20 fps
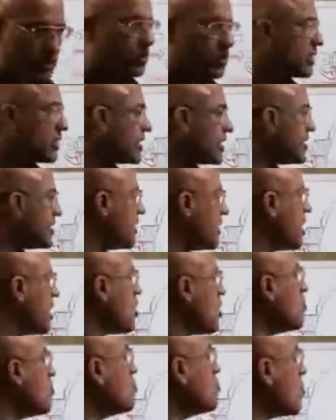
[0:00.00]
need
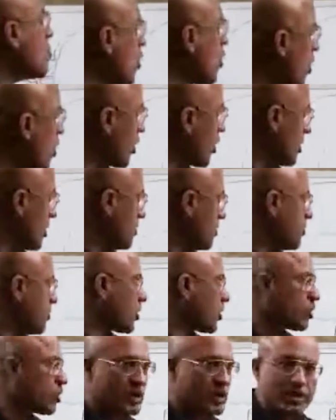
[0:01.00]
more
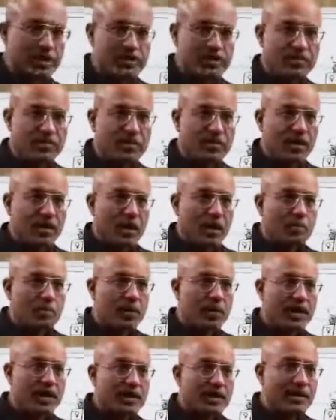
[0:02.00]
proteins,
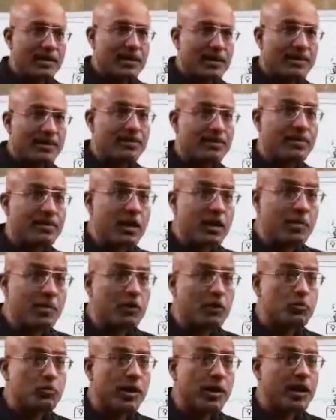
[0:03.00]
but it is able
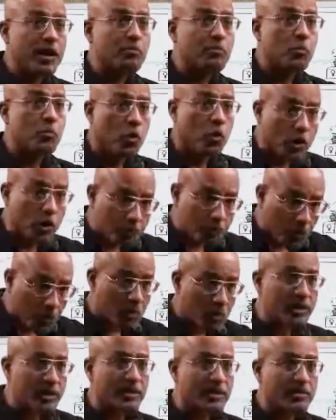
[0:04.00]
to make more
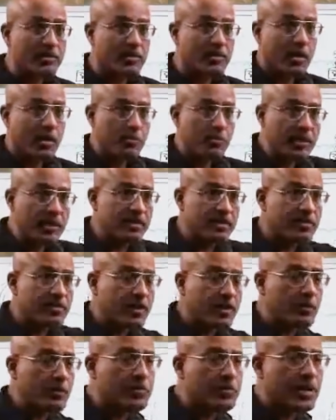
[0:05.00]
proteins by the
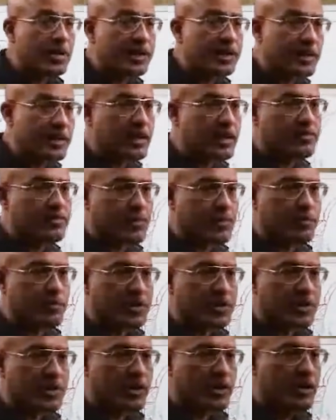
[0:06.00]
same genetic
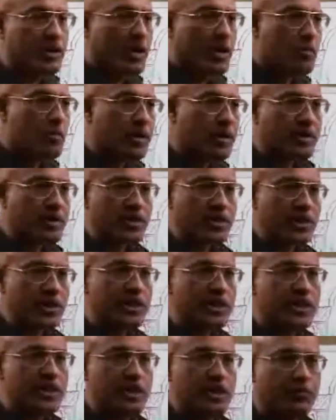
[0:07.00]
information, but reading
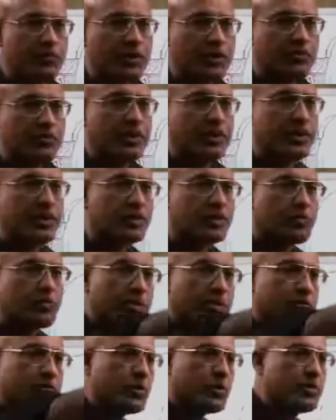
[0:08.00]
in a different way. Yes,
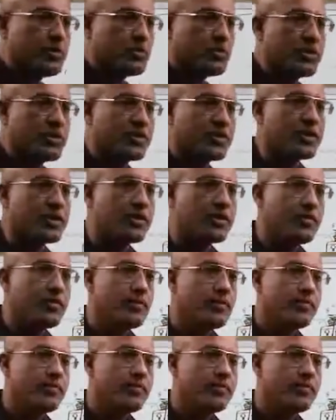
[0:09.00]
please, you have a question. Uh,